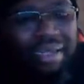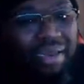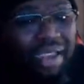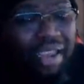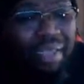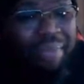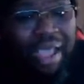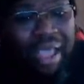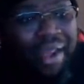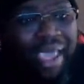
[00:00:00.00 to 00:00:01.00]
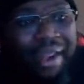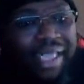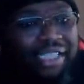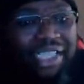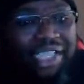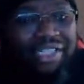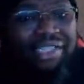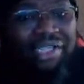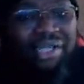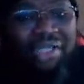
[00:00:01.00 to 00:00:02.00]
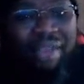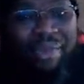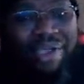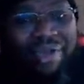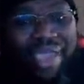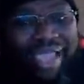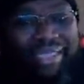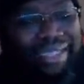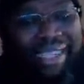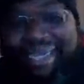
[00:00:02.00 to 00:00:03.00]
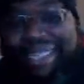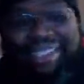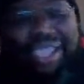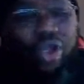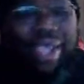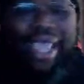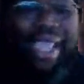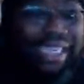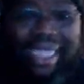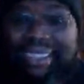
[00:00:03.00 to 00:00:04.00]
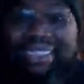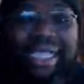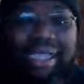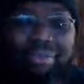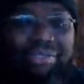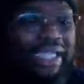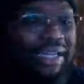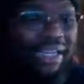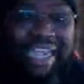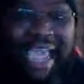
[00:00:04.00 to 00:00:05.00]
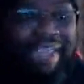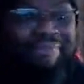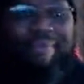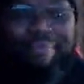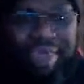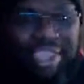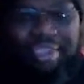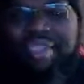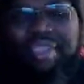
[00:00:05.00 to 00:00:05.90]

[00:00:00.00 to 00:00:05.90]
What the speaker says: Now let's get to, I'm gonna go ahead and say it. Let's go ahead and get to the upset of the night for me.